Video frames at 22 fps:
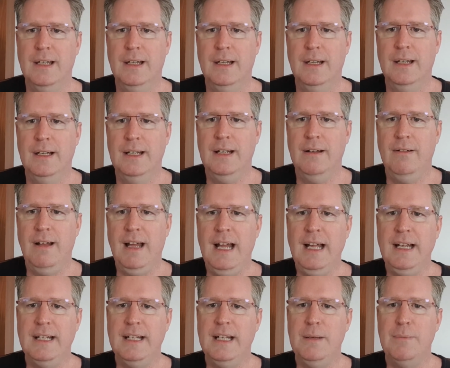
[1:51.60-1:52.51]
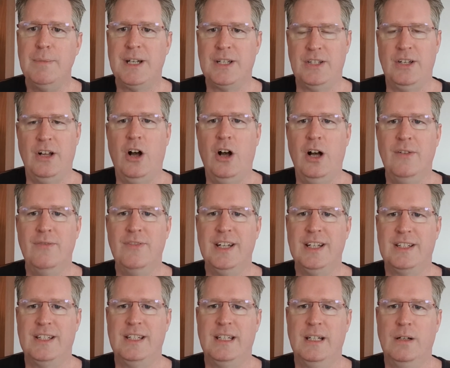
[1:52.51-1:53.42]
Now, academics
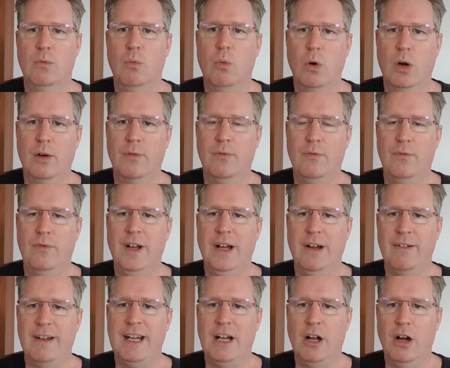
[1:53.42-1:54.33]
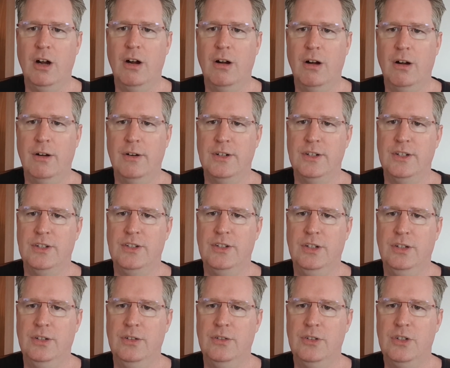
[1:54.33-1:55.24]
obviously work very hard
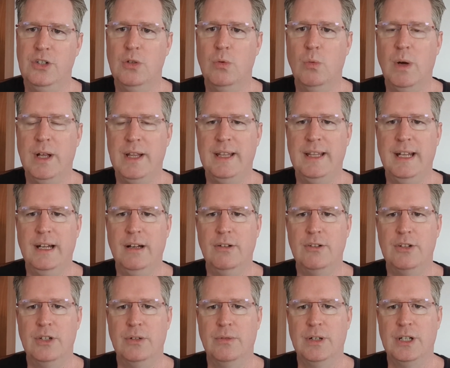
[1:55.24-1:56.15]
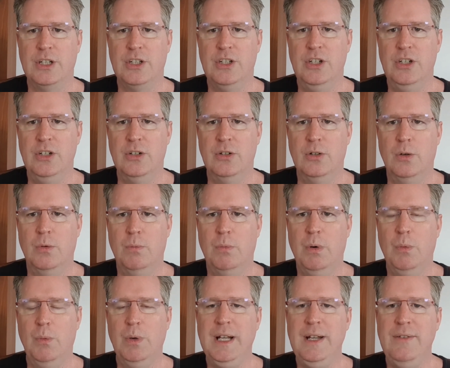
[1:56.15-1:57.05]
to do what they're doing too,
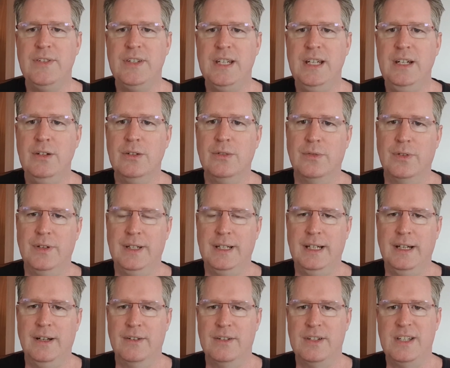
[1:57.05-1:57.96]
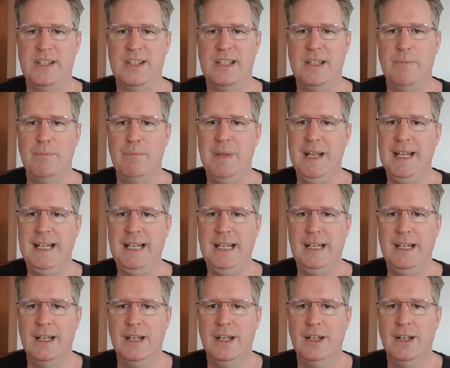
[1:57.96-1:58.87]
but what I've seen over the years is that
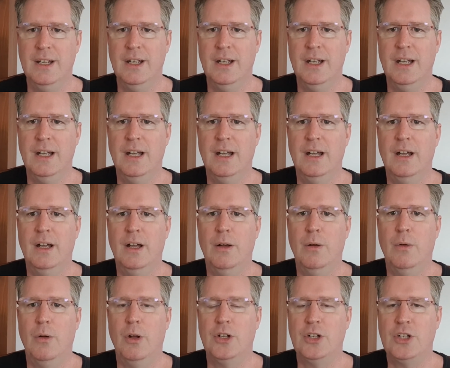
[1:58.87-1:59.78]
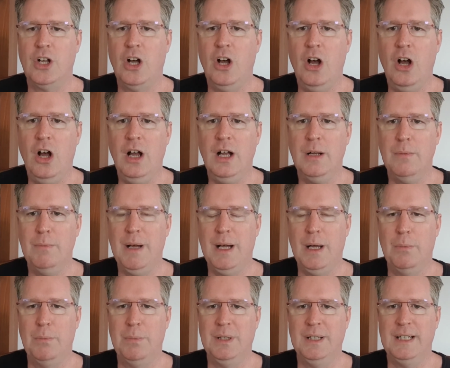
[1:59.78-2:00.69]
many talk
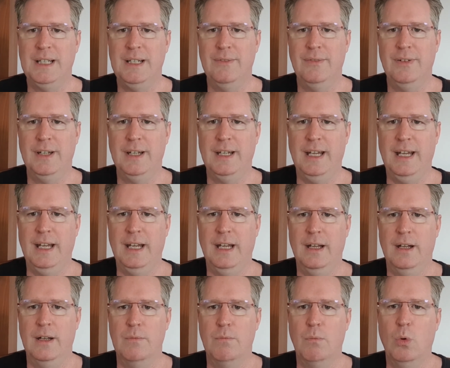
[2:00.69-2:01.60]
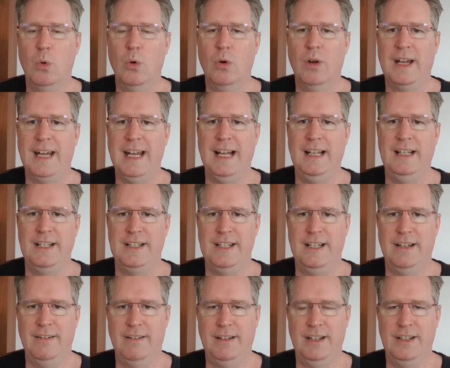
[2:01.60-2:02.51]
about believing in more egalitarian